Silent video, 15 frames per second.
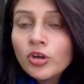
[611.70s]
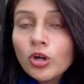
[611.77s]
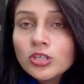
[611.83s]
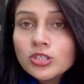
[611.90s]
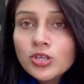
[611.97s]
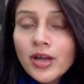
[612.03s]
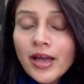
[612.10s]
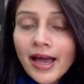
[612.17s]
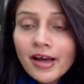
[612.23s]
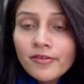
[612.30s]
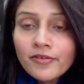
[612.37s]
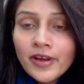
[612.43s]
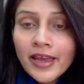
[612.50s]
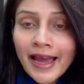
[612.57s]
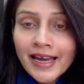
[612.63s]
We also
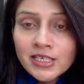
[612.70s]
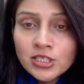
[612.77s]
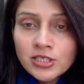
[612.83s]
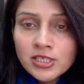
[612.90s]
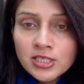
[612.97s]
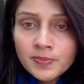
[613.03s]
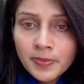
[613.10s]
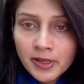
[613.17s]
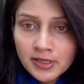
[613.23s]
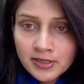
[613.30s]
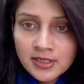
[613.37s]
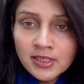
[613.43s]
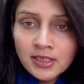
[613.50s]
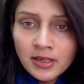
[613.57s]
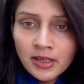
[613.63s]
have cash
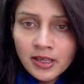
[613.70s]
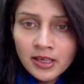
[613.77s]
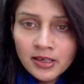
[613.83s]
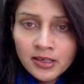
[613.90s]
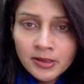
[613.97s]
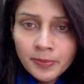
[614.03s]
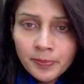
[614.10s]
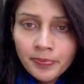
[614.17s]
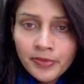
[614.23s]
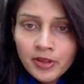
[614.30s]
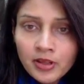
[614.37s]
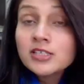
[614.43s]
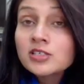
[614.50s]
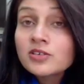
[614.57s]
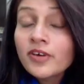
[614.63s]
dispersal here.
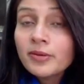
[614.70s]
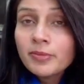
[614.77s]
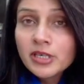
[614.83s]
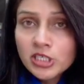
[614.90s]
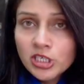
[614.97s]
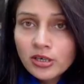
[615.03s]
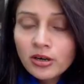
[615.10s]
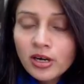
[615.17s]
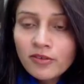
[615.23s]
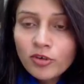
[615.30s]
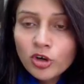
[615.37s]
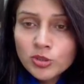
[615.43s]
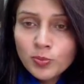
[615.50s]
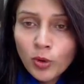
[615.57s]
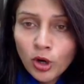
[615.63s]
First when machinery
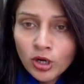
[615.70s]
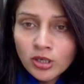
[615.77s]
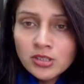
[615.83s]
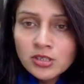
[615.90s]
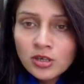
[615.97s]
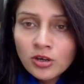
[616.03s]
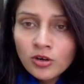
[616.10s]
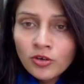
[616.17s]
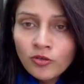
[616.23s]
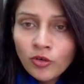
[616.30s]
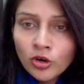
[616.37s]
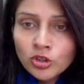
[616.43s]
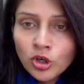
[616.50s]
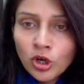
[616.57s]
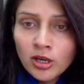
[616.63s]
was bought
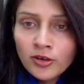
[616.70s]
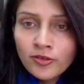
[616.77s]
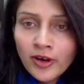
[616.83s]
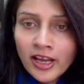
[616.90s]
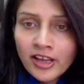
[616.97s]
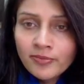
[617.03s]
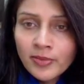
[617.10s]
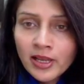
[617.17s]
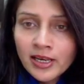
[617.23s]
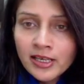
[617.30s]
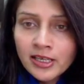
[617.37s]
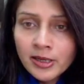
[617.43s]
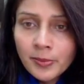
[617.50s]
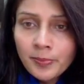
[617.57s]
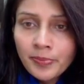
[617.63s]
for $5
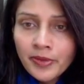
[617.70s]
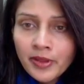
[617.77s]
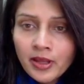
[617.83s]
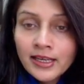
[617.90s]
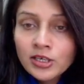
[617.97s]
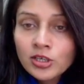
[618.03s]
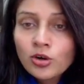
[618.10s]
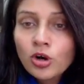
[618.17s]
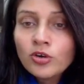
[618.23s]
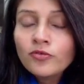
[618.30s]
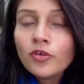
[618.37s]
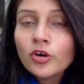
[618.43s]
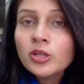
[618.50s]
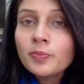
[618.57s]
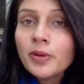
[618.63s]
million, and later
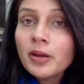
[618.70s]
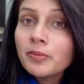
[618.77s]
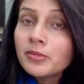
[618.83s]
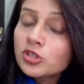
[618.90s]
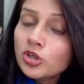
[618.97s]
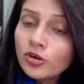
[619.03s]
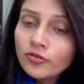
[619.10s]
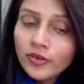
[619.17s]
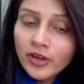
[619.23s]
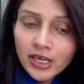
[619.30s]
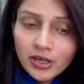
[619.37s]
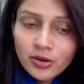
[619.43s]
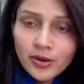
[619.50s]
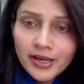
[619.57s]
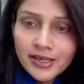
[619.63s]
on for the payment of
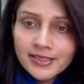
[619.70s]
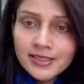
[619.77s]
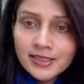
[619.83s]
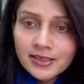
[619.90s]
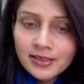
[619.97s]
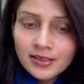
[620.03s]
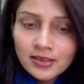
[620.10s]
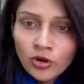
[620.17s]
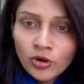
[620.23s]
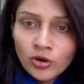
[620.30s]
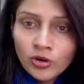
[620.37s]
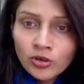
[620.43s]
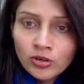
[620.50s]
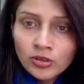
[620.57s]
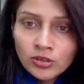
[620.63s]
interest
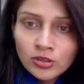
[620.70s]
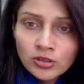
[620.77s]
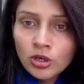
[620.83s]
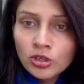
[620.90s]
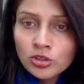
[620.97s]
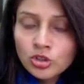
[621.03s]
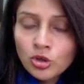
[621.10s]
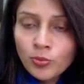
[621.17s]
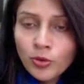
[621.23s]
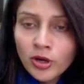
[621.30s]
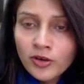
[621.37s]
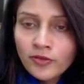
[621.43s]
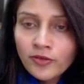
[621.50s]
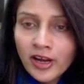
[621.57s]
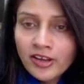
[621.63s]
for
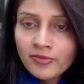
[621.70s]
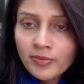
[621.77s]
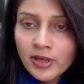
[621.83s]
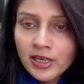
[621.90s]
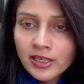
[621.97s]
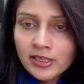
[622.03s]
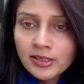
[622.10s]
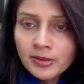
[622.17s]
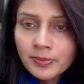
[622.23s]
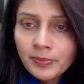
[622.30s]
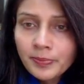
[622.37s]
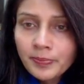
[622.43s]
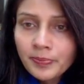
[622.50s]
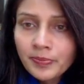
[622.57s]
$2.5 million.